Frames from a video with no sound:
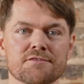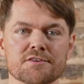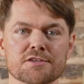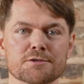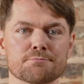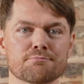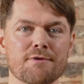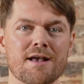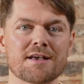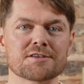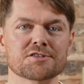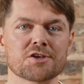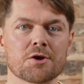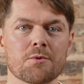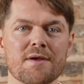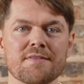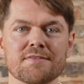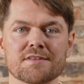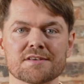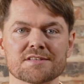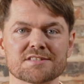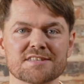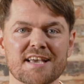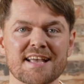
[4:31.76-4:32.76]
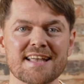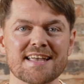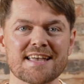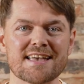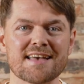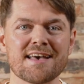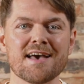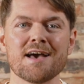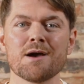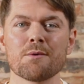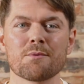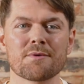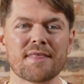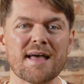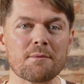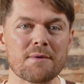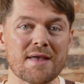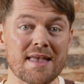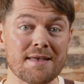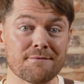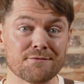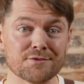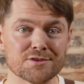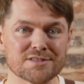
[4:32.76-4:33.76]
of espresso in the sink
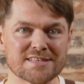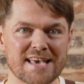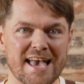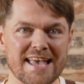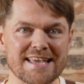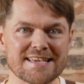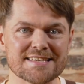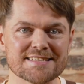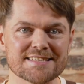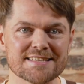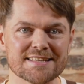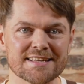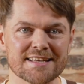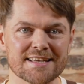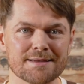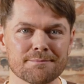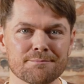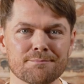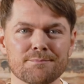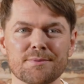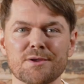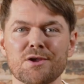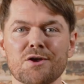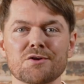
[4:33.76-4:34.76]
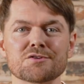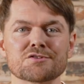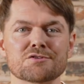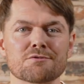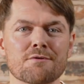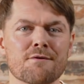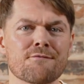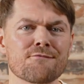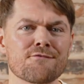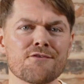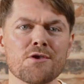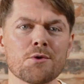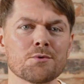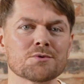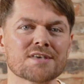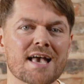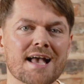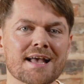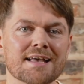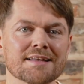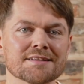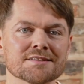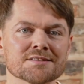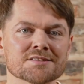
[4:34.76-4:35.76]
without even tasting it because there are a few
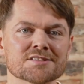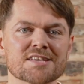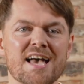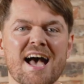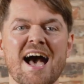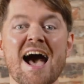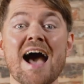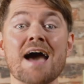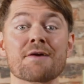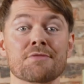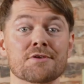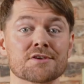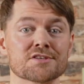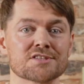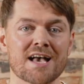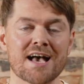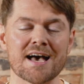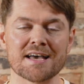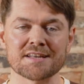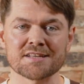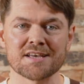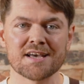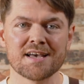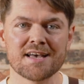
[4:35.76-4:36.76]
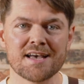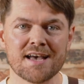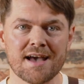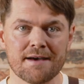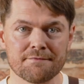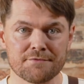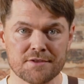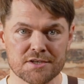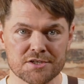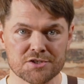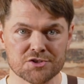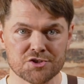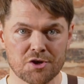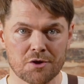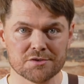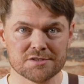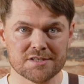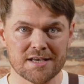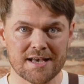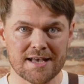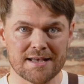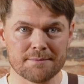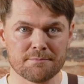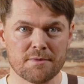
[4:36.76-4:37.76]
seconds either side of this shot
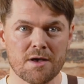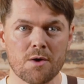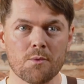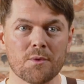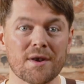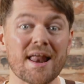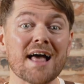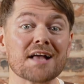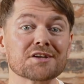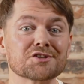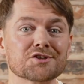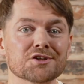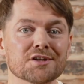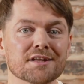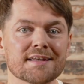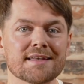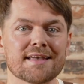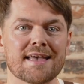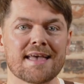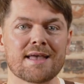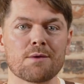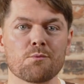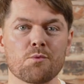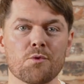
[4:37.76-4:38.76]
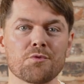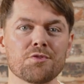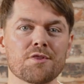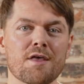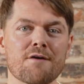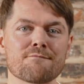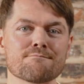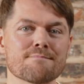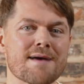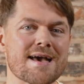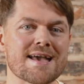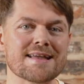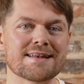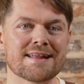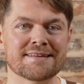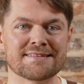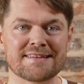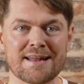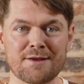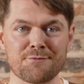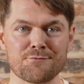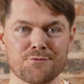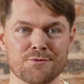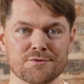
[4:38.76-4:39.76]
time, when actually it wouldn't have made a
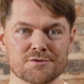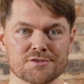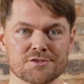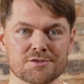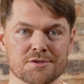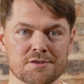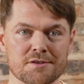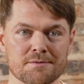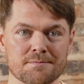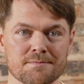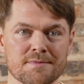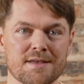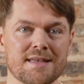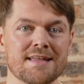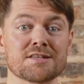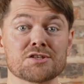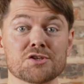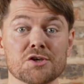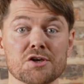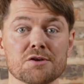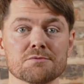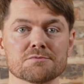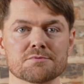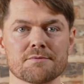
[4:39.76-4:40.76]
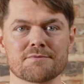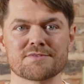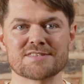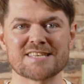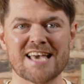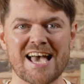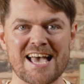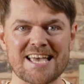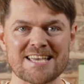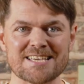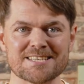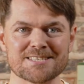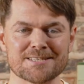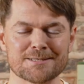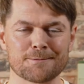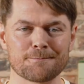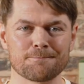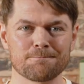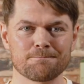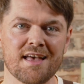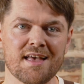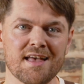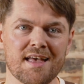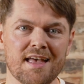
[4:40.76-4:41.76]
difference to them in terms of taste.
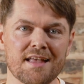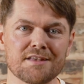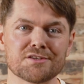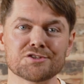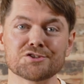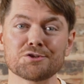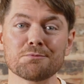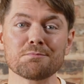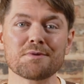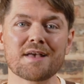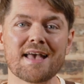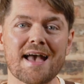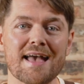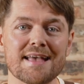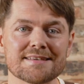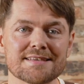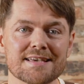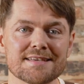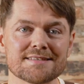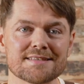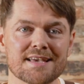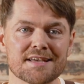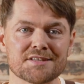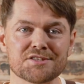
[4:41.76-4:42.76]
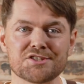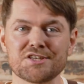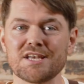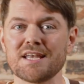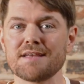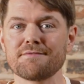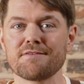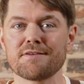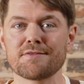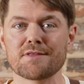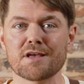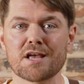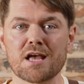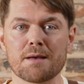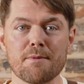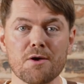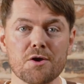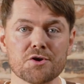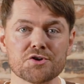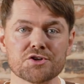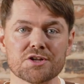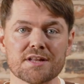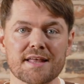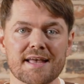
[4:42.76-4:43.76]
In some cases, achieving the
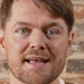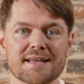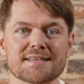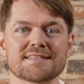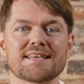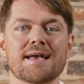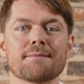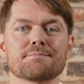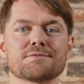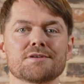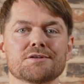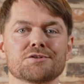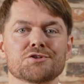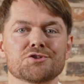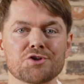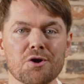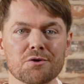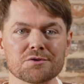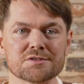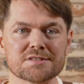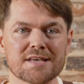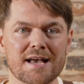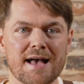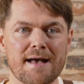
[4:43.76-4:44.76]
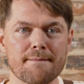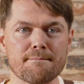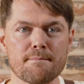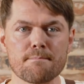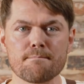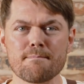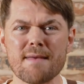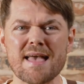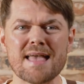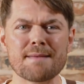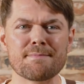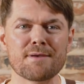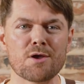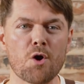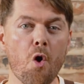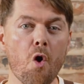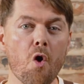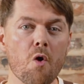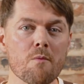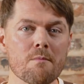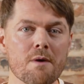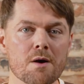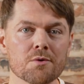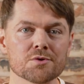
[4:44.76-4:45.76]
commercially accepted shot time may be
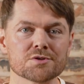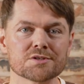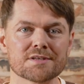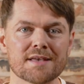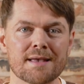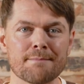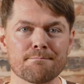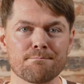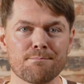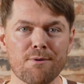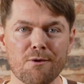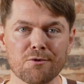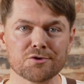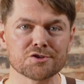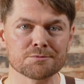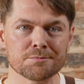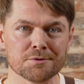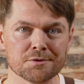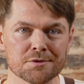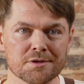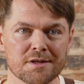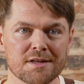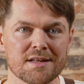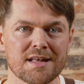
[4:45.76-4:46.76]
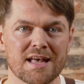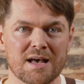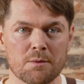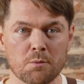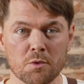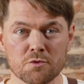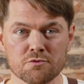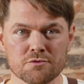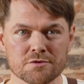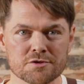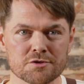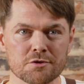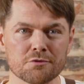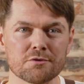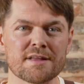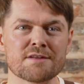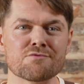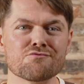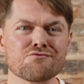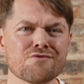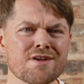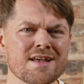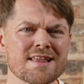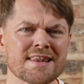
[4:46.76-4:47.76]
almost impossible and would result
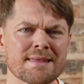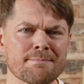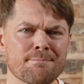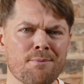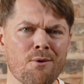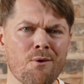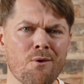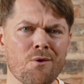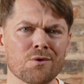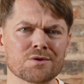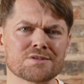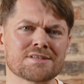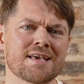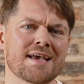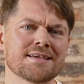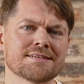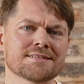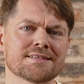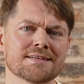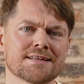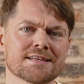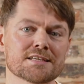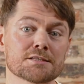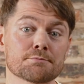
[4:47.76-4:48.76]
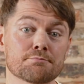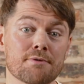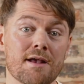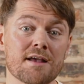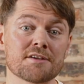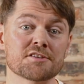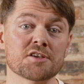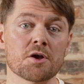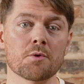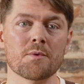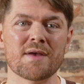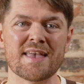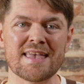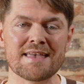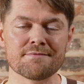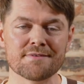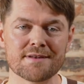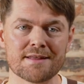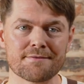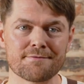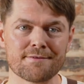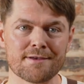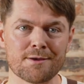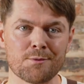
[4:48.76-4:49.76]
in really poor taste in espresso
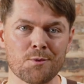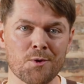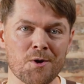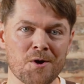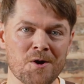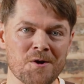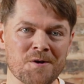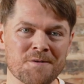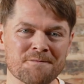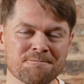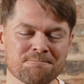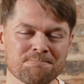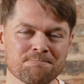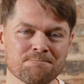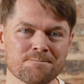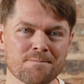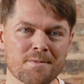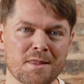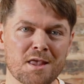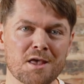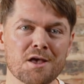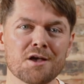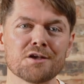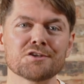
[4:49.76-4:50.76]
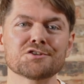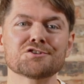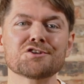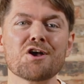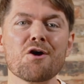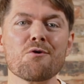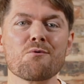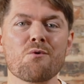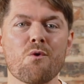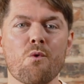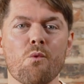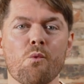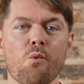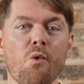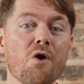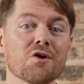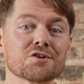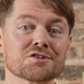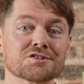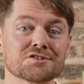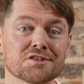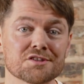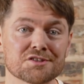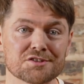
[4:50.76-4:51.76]
even if it were. So
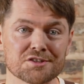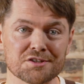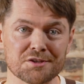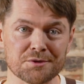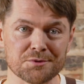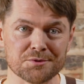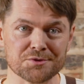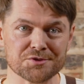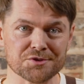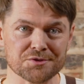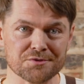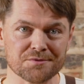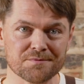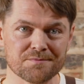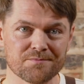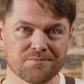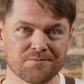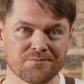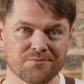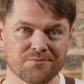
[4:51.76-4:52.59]
what's the solution?